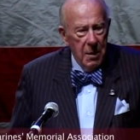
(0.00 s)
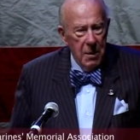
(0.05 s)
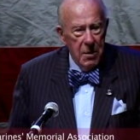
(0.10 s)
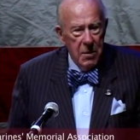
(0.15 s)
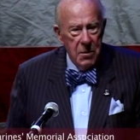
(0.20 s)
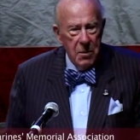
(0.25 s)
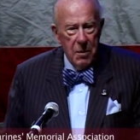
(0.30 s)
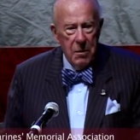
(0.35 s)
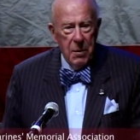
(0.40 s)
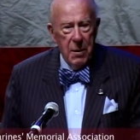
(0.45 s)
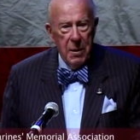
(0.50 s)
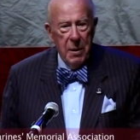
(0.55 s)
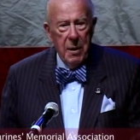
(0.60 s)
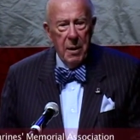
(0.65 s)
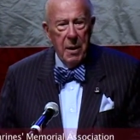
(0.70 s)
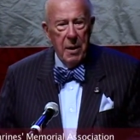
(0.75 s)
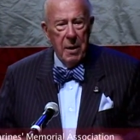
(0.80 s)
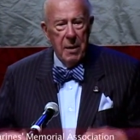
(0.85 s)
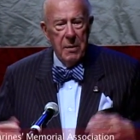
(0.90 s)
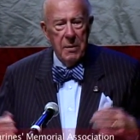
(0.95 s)
So he
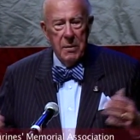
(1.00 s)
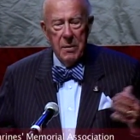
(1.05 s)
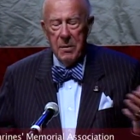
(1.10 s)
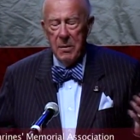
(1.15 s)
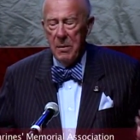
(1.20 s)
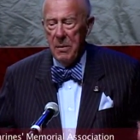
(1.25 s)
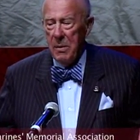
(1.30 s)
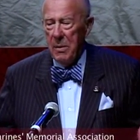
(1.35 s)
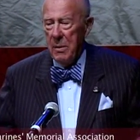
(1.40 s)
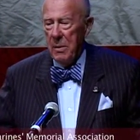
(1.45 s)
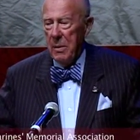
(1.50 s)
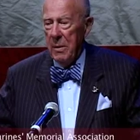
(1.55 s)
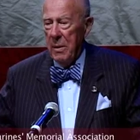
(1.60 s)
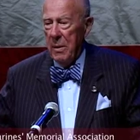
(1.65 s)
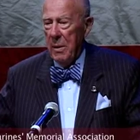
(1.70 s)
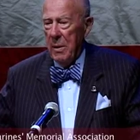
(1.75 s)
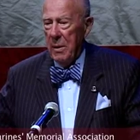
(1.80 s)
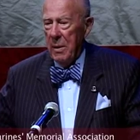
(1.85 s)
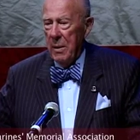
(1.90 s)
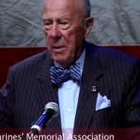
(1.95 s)
has
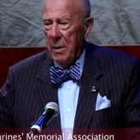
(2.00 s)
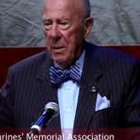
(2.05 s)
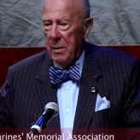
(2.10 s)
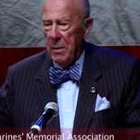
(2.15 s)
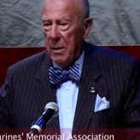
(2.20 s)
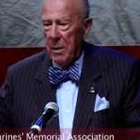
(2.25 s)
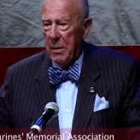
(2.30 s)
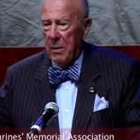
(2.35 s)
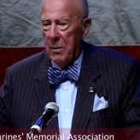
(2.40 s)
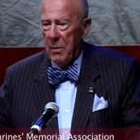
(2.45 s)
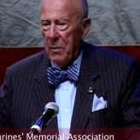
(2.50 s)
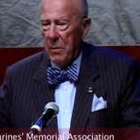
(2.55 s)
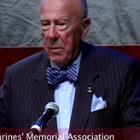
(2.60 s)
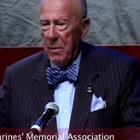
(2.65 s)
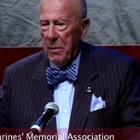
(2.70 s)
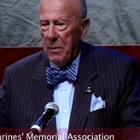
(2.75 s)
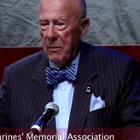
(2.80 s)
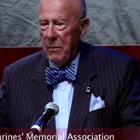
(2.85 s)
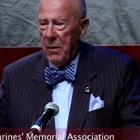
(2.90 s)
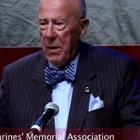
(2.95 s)
done it all.
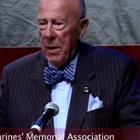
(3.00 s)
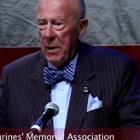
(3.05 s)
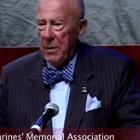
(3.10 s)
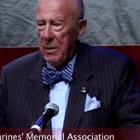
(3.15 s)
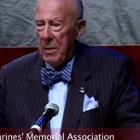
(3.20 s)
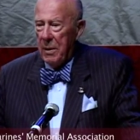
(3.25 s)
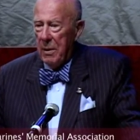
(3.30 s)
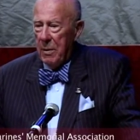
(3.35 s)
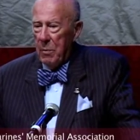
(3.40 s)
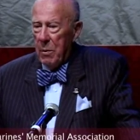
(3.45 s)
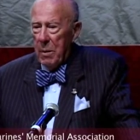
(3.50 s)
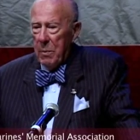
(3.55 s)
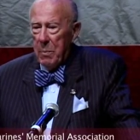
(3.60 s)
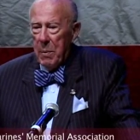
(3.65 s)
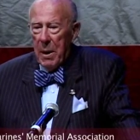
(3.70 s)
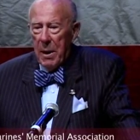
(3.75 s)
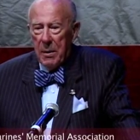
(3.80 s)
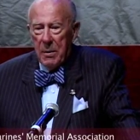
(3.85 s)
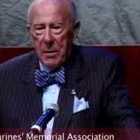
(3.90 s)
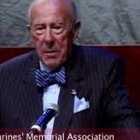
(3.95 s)
In fact, he went
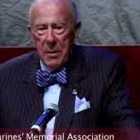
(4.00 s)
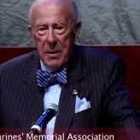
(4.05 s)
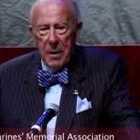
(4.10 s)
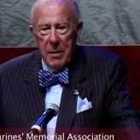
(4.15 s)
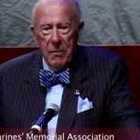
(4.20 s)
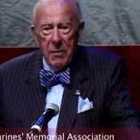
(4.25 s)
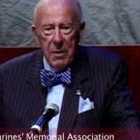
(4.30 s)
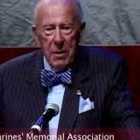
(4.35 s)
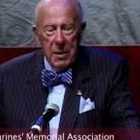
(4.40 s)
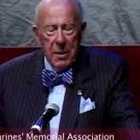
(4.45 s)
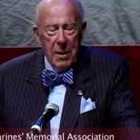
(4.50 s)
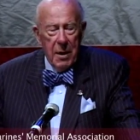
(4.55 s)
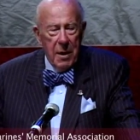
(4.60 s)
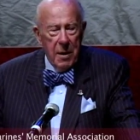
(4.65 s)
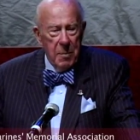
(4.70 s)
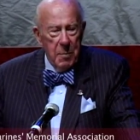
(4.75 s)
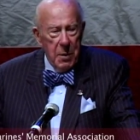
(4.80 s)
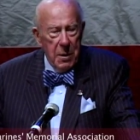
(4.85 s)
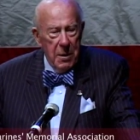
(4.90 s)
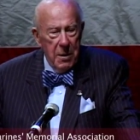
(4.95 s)
back to the Naval
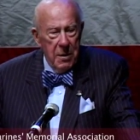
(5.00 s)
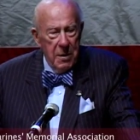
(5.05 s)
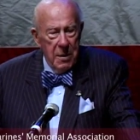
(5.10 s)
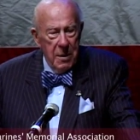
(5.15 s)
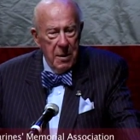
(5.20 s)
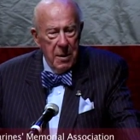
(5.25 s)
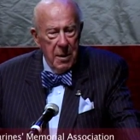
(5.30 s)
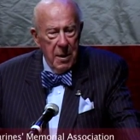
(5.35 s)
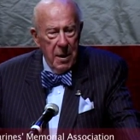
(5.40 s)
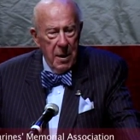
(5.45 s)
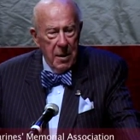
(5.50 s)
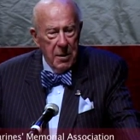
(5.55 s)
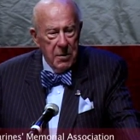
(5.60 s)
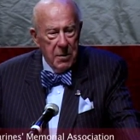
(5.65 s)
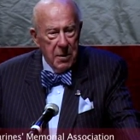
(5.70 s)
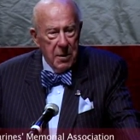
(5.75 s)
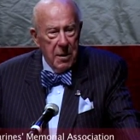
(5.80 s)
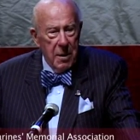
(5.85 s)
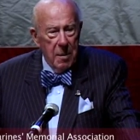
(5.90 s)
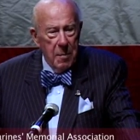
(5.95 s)
Academy as
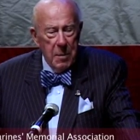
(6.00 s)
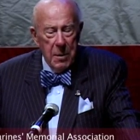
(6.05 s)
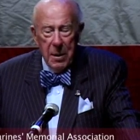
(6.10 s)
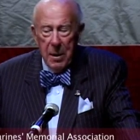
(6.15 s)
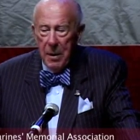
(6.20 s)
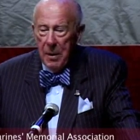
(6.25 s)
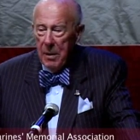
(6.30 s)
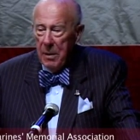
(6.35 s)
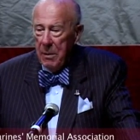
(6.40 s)
the commandant